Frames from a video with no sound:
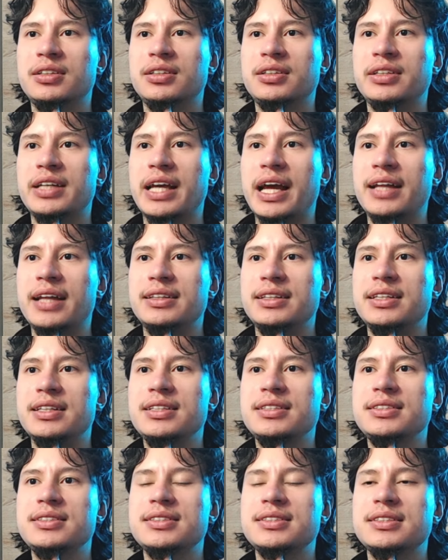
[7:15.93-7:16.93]
and
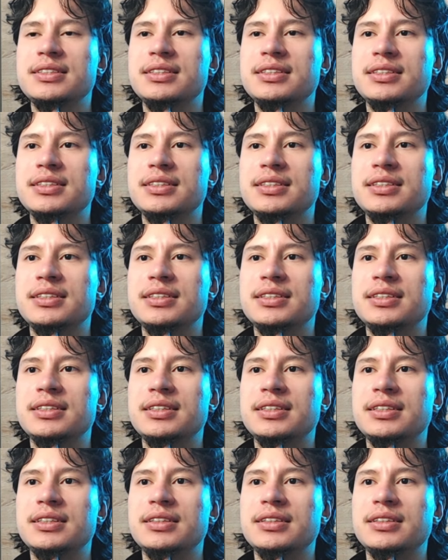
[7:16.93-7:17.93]
this,
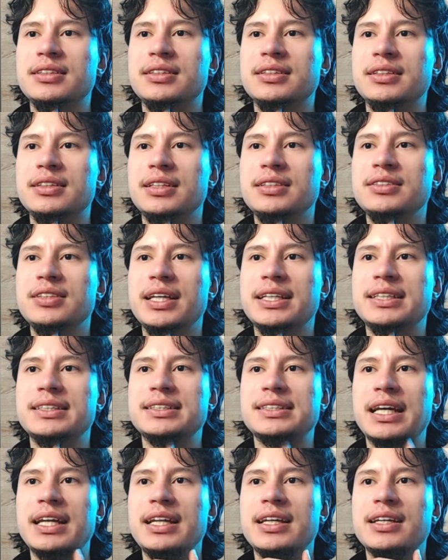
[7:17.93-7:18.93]
this like
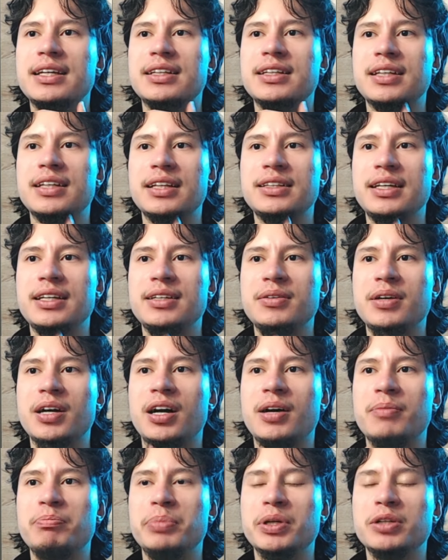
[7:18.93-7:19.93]
setting that they
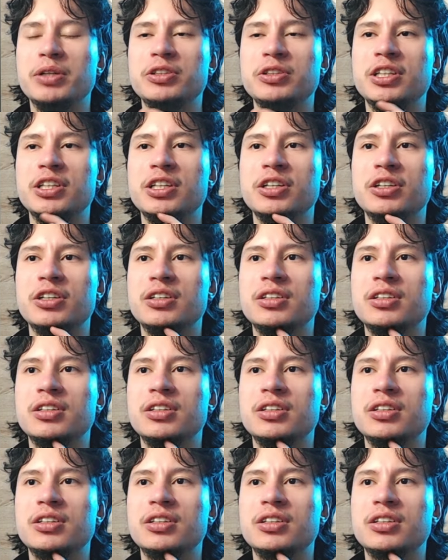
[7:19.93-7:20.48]
uh, built here